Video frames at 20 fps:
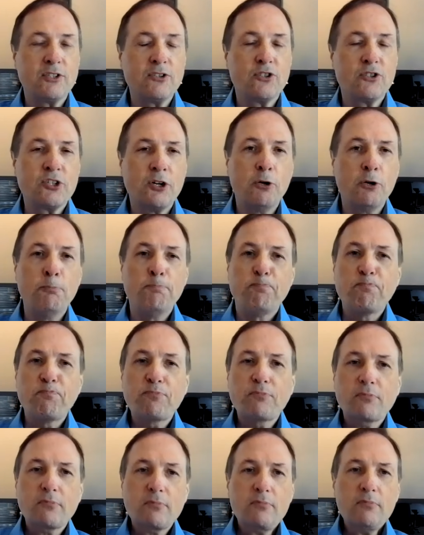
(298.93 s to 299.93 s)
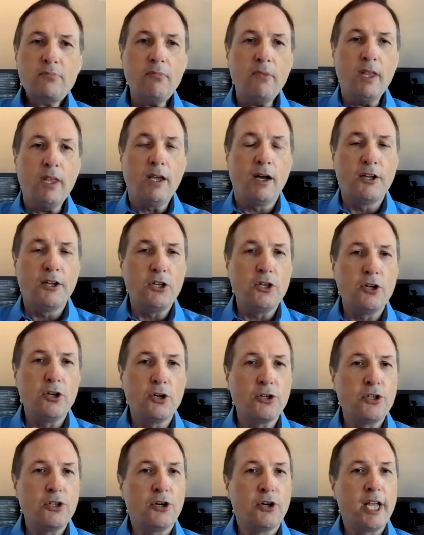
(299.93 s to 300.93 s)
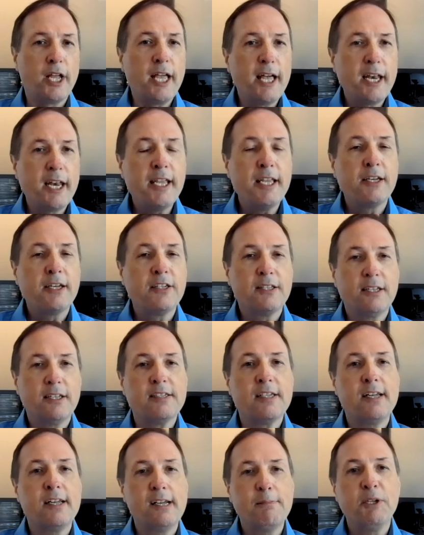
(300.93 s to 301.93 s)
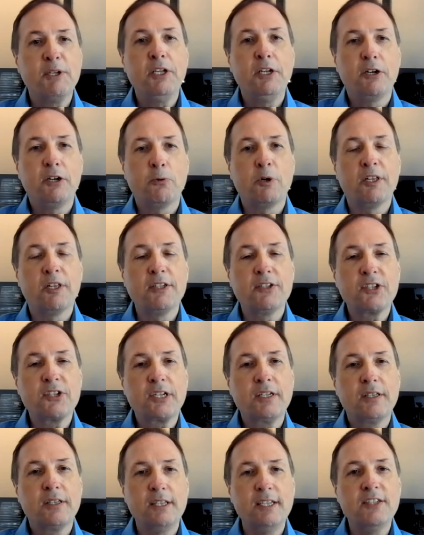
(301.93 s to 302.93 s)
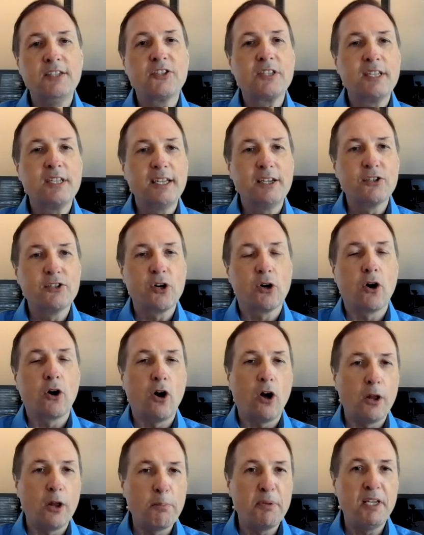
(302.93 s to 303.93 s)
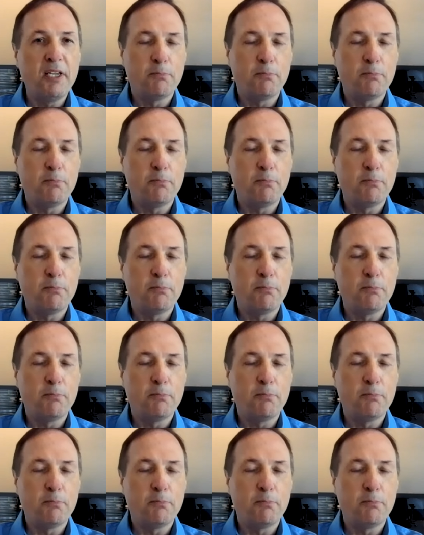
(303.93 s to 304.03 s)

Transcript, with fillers: And so You're heading into the time of year where these things are on